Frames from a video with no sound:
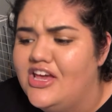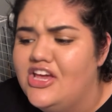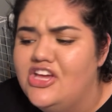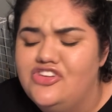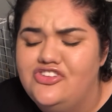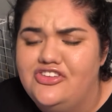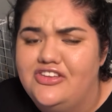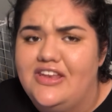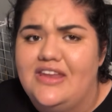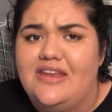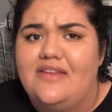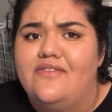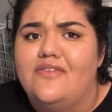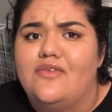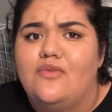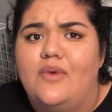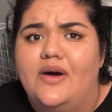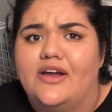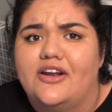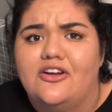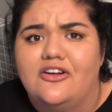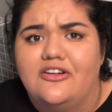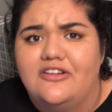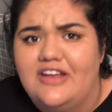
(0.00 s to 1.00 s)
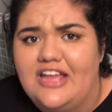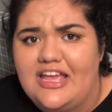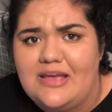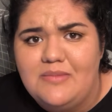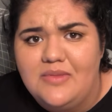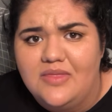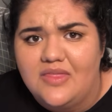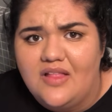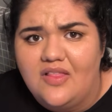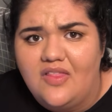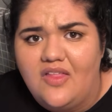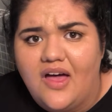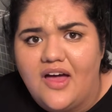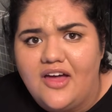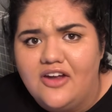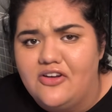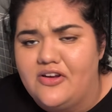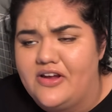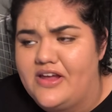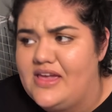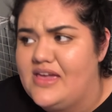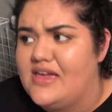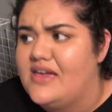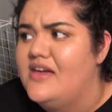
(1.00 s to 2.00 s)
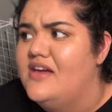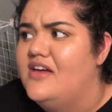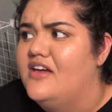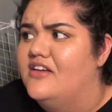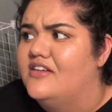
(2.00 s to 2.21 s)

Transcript: She didn't even want her name in the lottery.